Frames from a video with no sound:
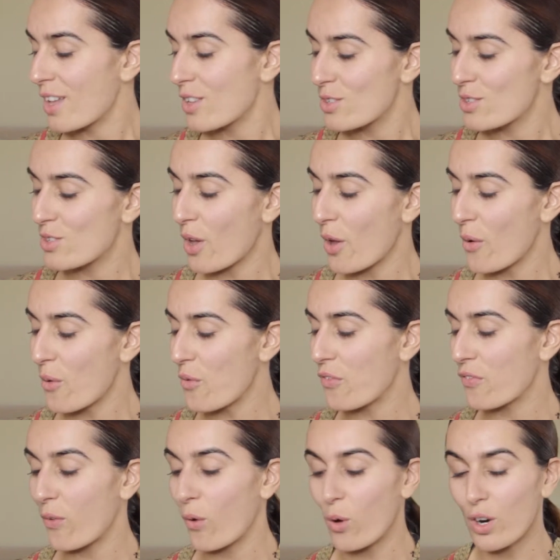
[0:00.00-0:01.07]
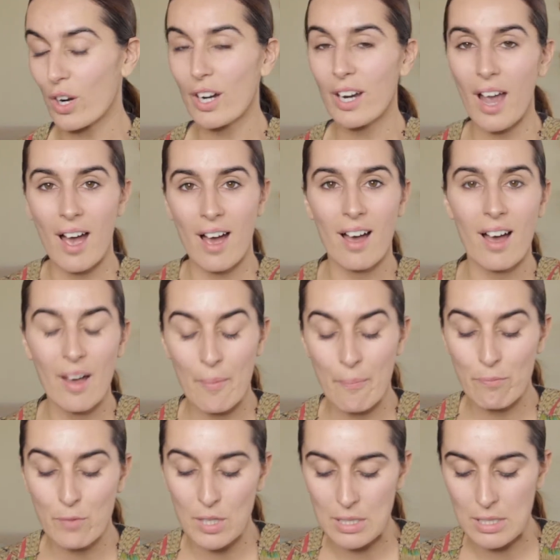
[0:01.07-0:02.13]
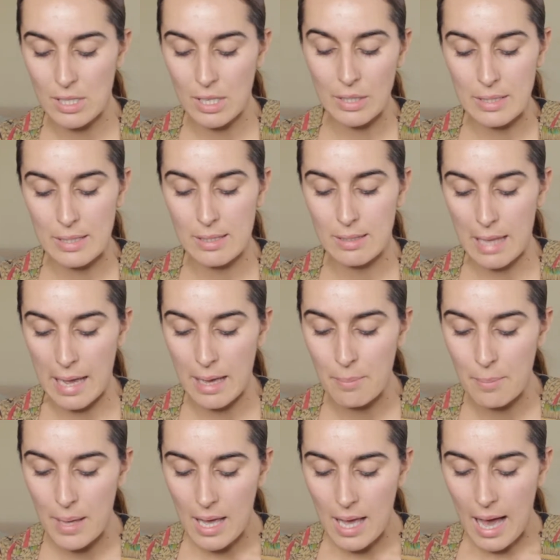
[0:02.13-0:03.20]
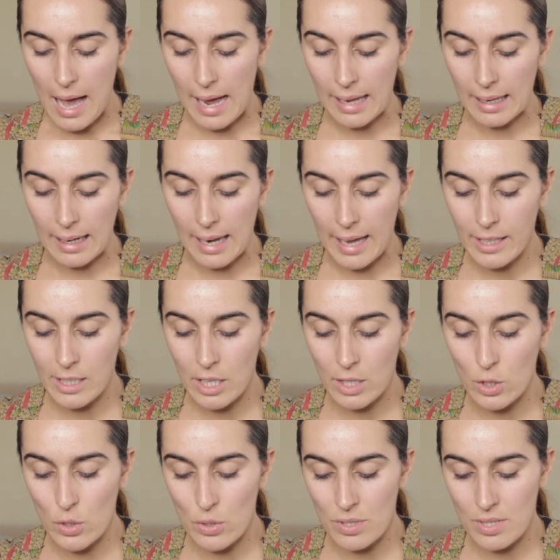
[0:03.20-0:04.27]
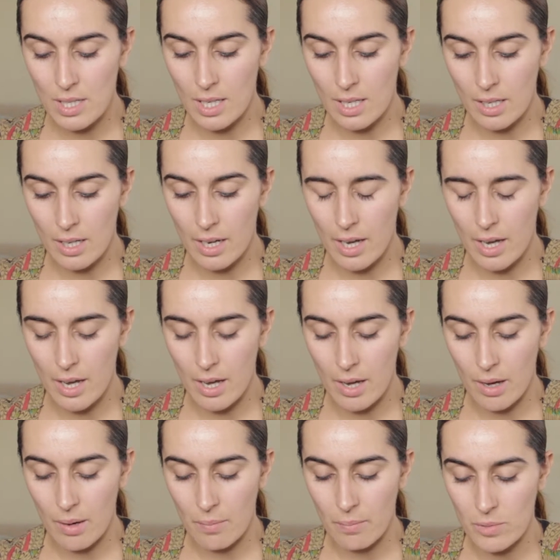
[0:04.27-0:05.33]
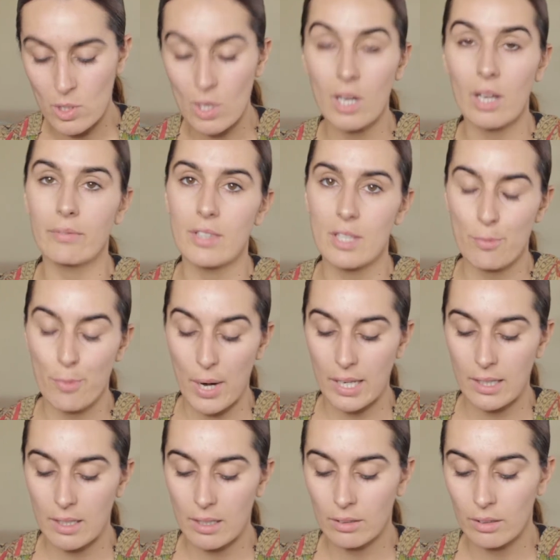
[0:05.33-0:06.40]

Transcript: So for the second step, I like using sort of this brand.